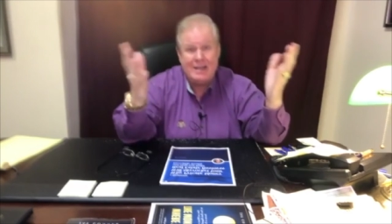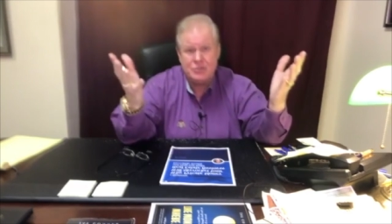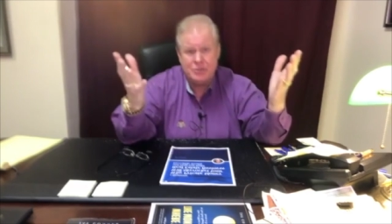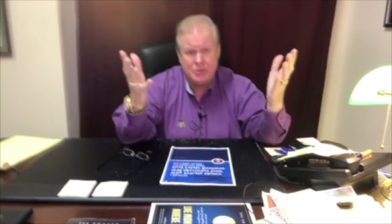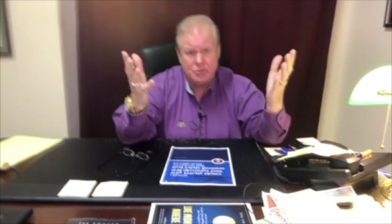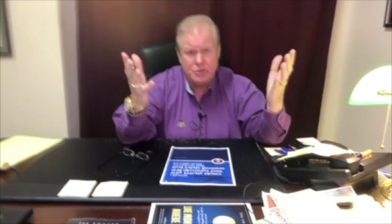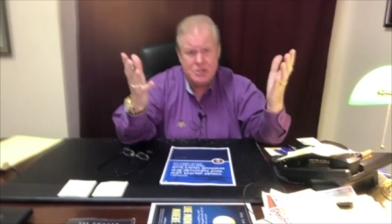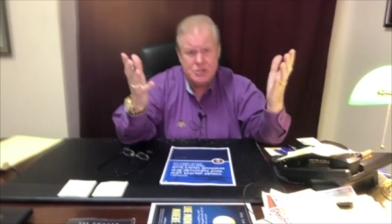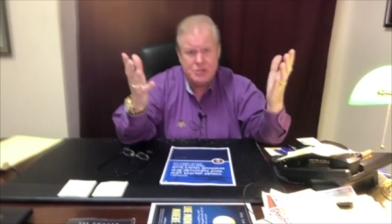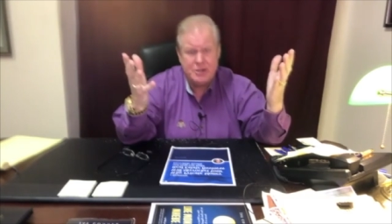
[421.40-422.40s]
answering the
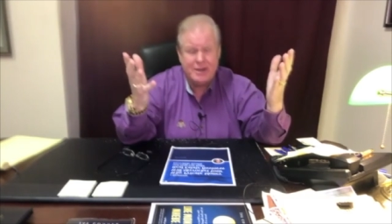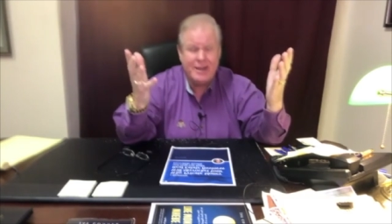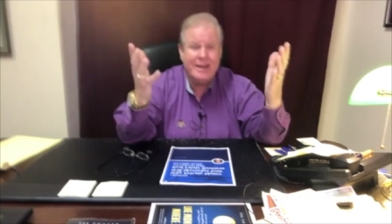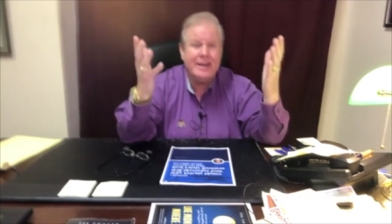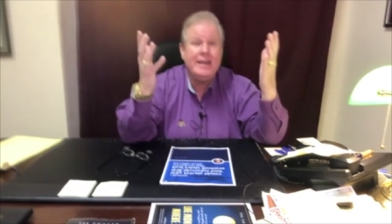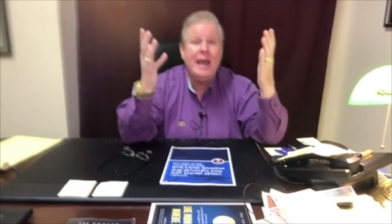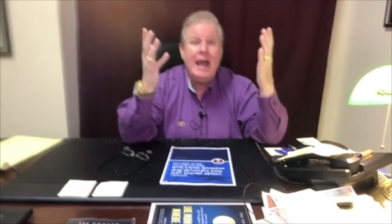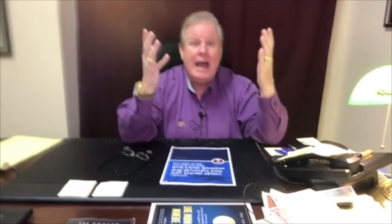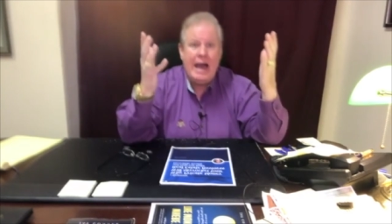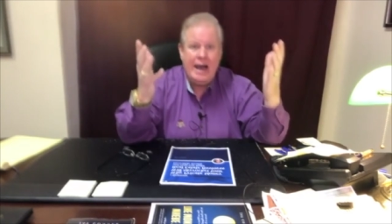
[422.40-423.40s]
question today,
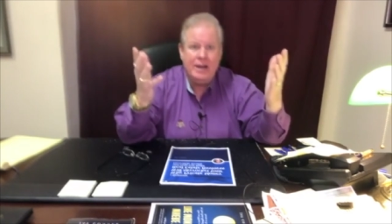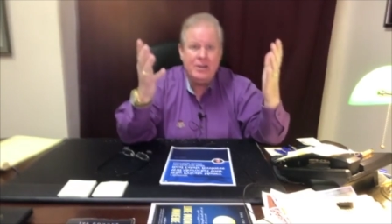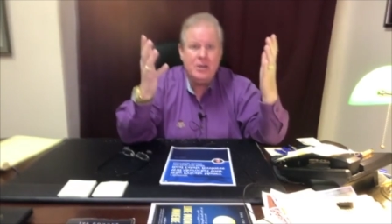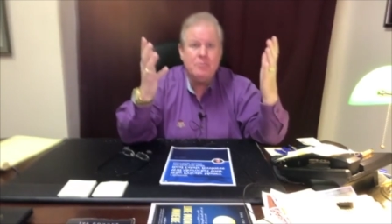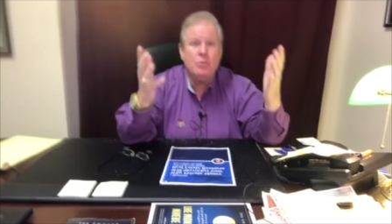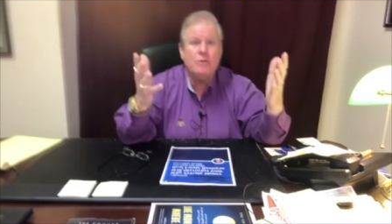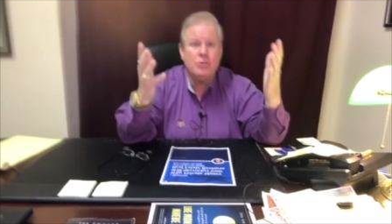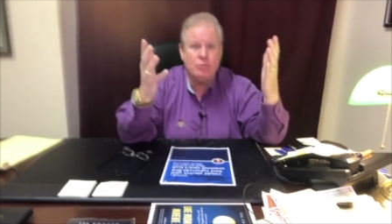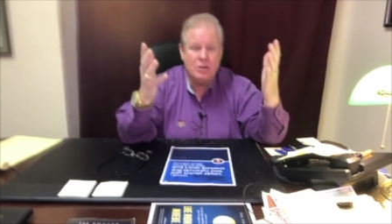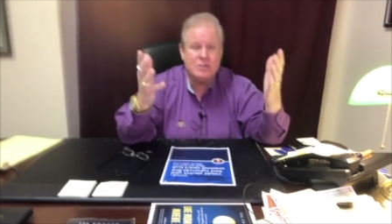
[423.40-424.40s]
how to get more of
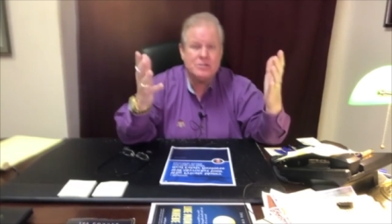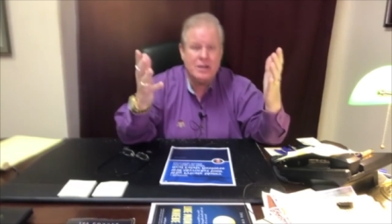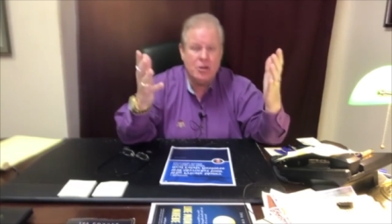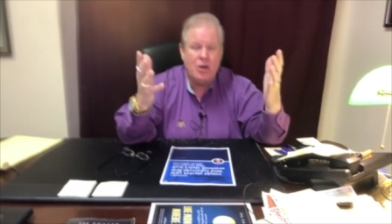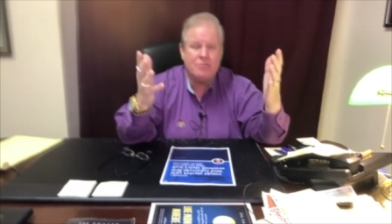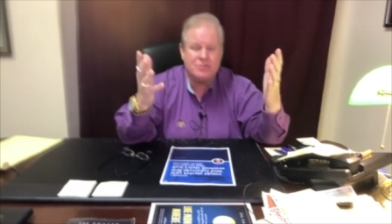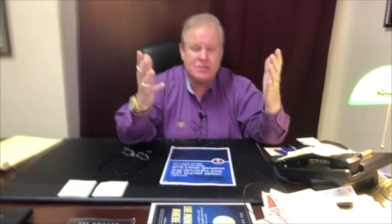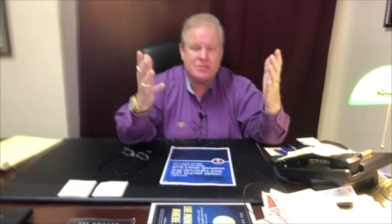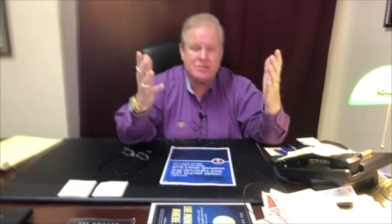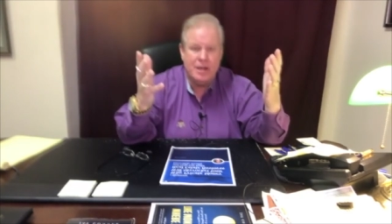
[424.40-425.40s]
your real estate offers
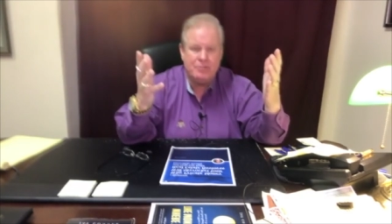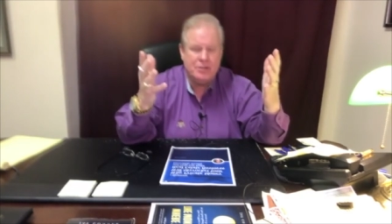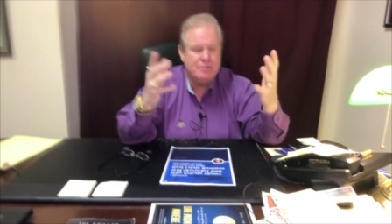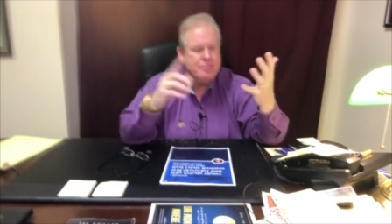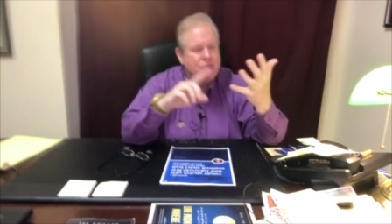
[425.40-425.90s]
accepted.